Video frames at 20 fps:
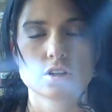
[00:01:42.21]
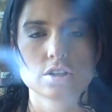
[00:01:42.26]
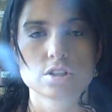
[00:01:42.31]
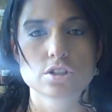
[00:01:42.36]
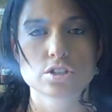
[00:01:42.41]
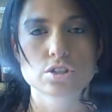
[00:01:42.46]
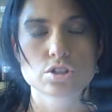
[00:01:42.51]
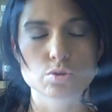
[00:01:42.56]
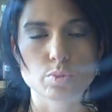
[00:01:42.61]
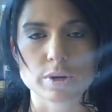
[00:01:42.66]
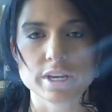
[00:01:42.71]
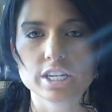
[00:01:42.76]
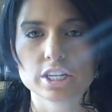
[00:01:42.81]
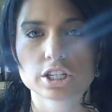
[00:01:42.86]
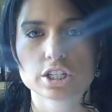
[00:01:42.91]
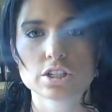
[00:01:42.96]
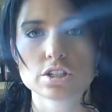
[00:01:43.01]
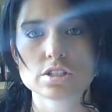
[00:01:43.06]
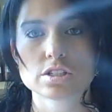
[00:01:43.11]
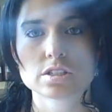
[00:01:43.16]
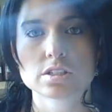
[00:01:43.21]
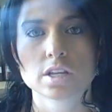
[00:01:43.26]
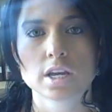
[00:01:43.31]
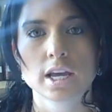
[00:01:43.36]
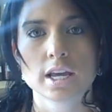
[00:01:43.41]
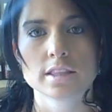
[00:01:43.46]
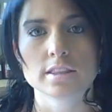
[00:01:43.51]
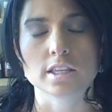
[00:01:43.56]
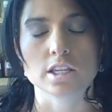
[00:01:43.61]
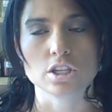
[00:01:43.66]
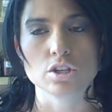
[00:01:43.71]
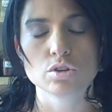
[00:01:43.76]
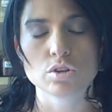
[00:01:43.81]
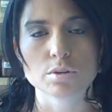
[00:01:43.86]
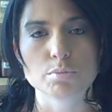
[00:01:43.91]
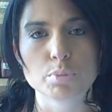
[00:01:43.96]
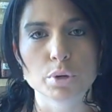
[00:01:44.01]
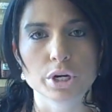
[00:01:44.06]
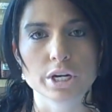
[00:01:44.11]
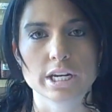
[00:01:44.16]
sweeteners that you
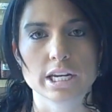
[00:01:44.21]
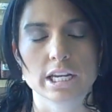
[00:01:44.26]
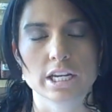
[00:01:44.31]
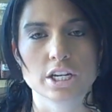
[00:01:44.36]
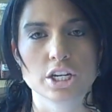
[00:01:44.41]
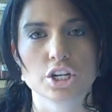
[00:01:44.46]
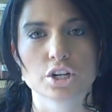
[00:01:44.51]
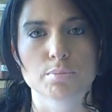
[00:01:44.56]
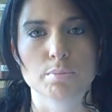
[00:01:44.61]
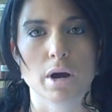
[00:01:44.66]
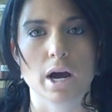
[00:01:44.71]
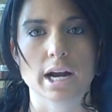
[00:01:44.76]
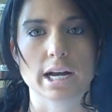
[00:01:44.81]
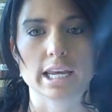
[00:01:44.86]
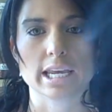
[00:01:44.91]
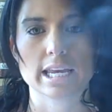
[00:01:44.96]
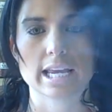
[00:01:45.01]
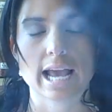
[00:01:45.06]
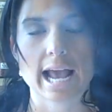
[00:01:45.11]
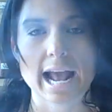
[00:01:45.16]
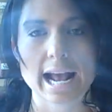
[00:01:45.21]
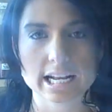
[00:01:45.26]
can put into your body.